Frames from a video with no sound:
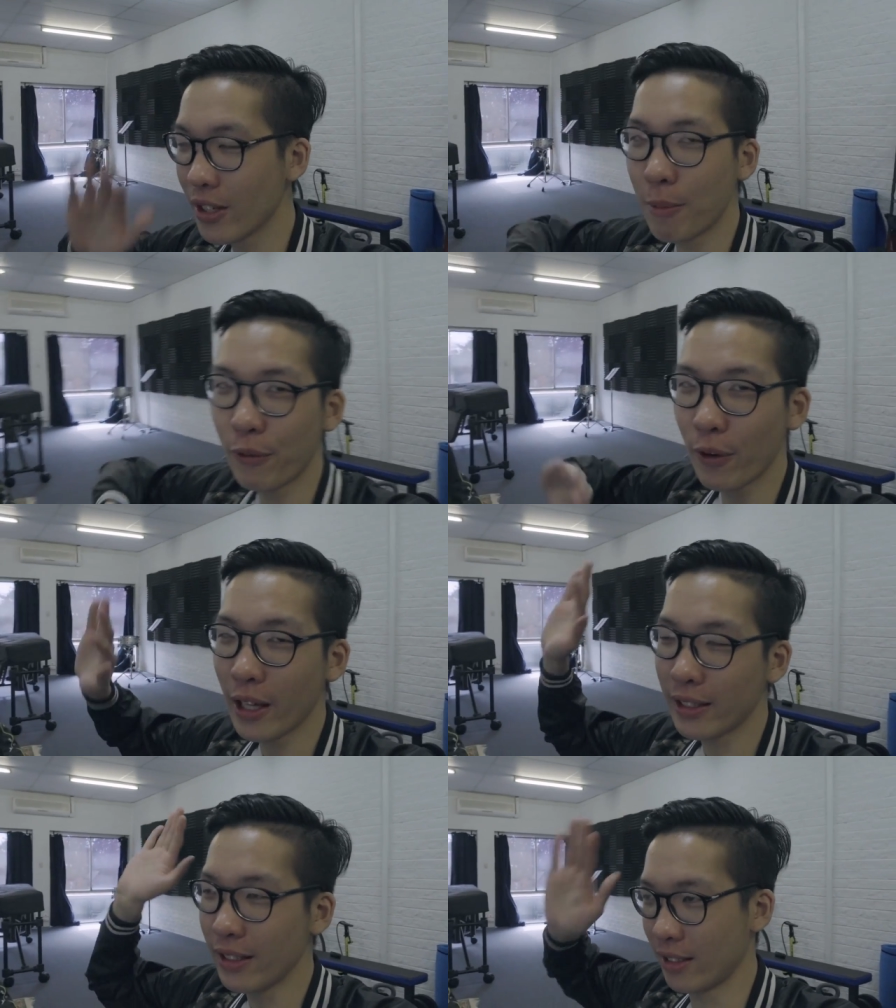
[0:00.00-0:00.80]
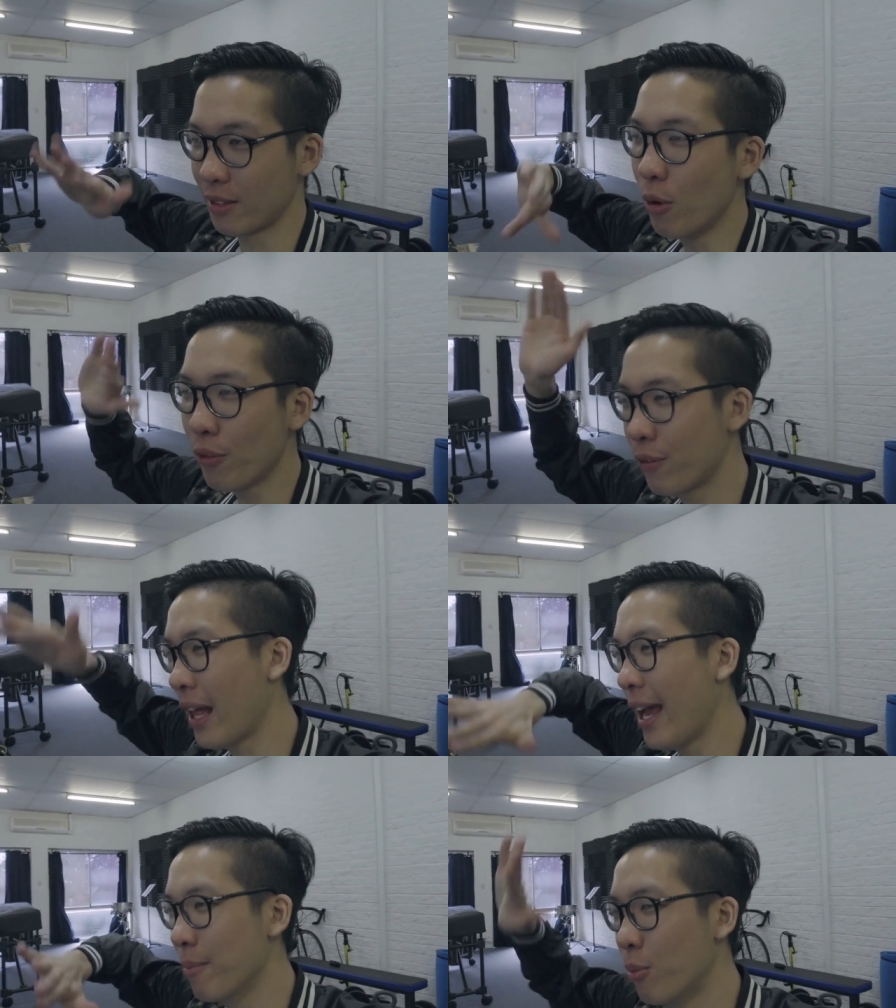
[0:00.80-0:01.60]
So yeah, I prefer it like this. It's more
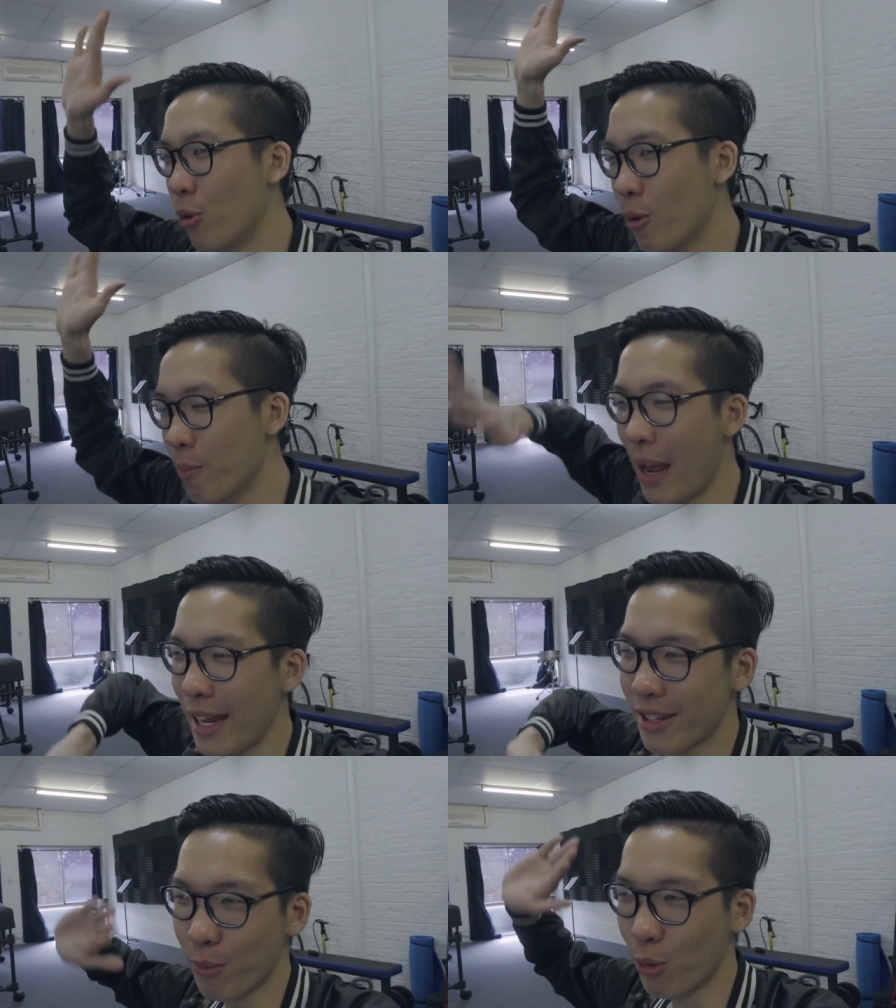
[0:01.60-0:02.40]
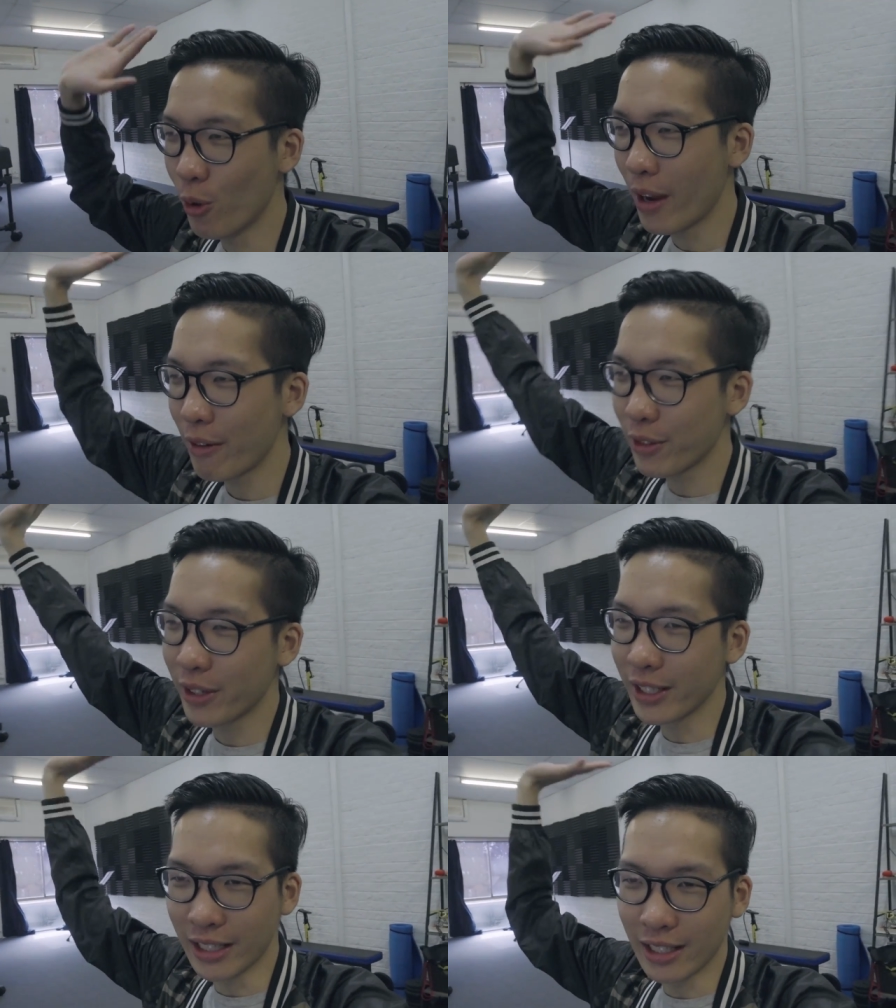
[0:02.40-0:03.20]
flat, more matte, more
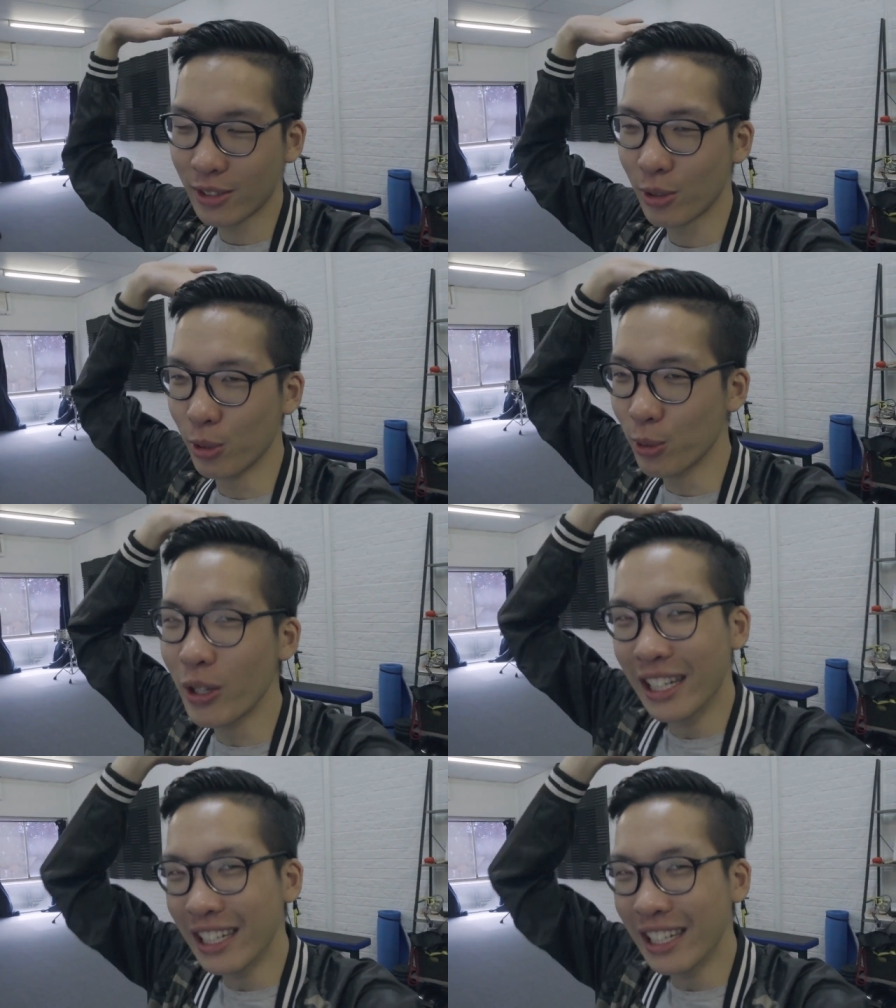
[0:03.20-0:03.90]
everything that's cool.